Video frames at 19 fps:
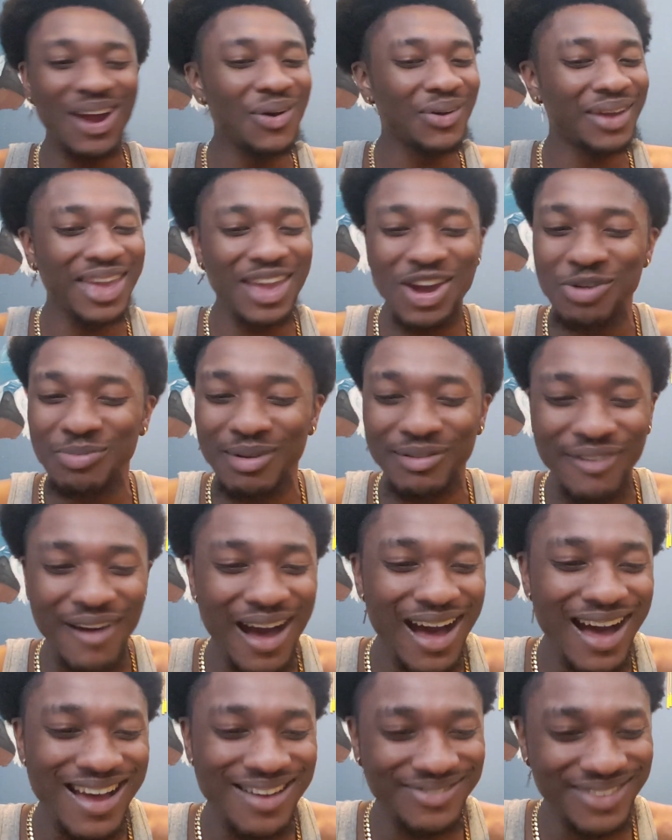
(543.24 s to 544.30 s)
don't kill my
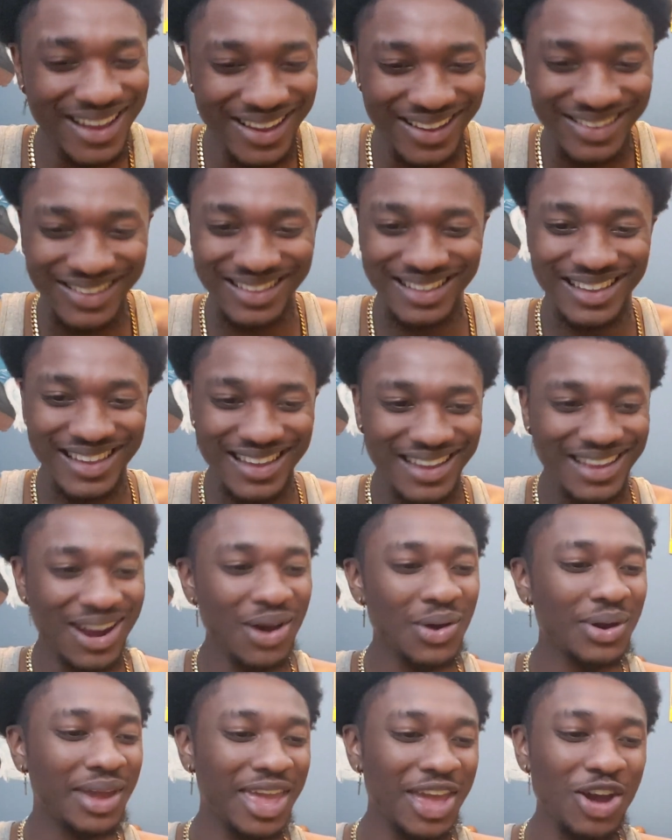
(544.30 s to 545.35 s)
vibe now.
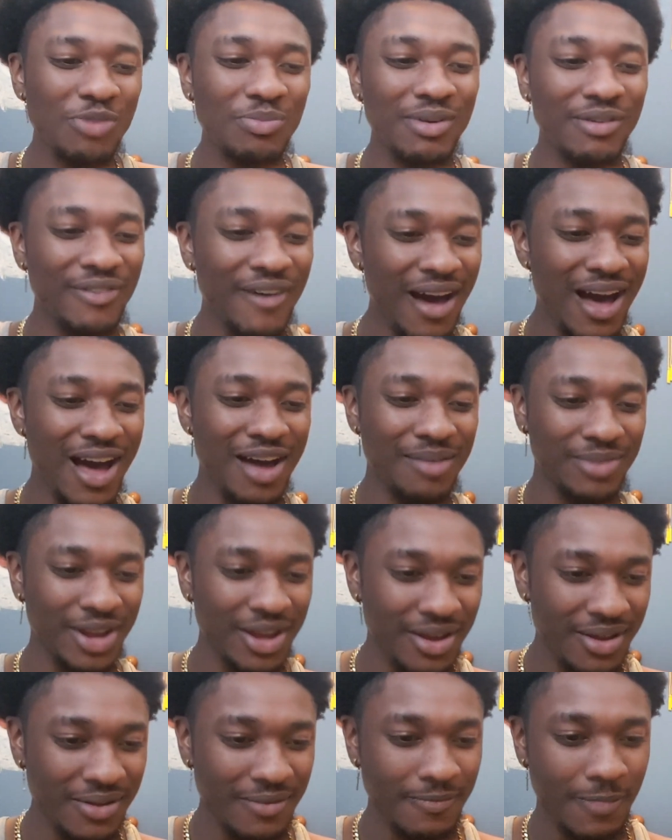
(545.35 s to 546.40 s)
Don't kill my vibe
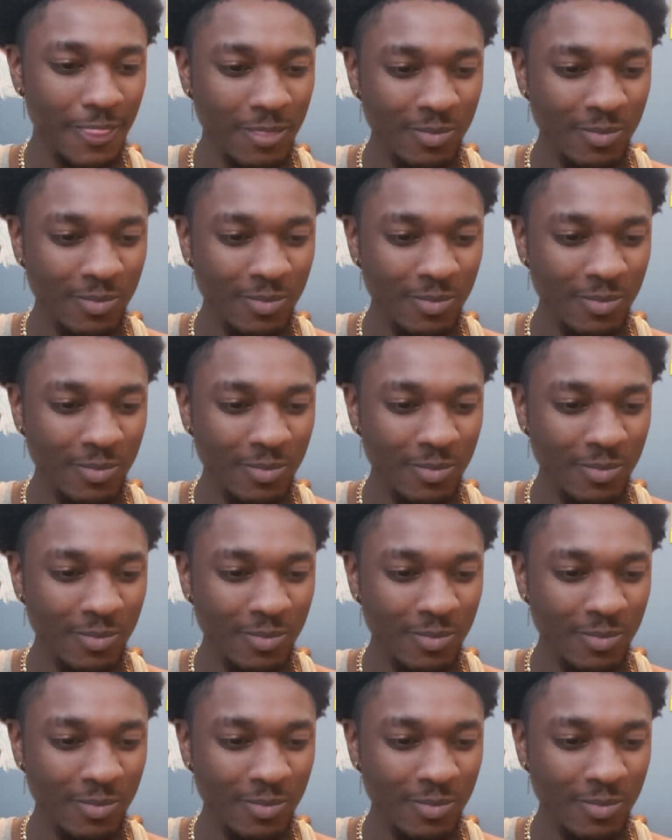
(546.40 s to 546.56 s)
now.